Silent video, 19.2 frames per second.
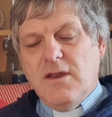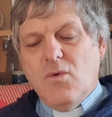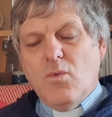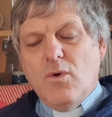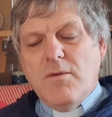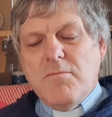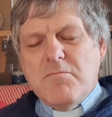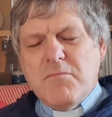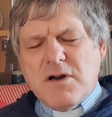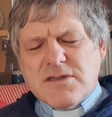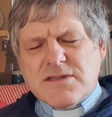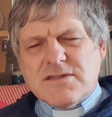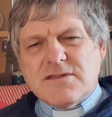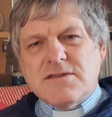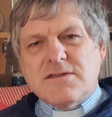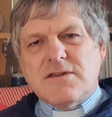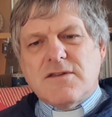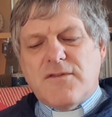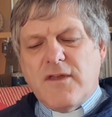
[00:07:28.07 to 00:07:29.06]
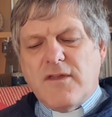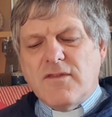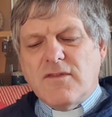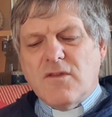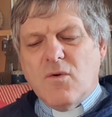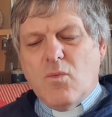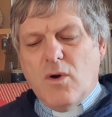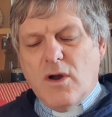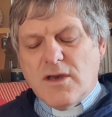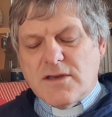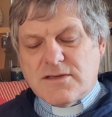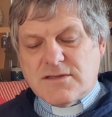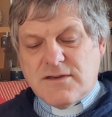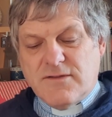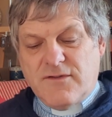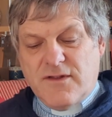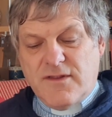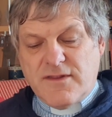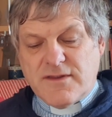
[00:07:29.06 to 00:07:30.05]
We mustn't think the worst
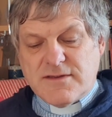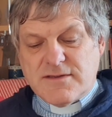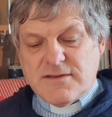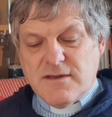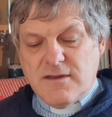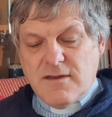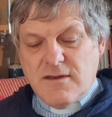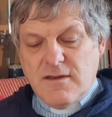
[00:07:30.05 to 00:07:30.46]
of others.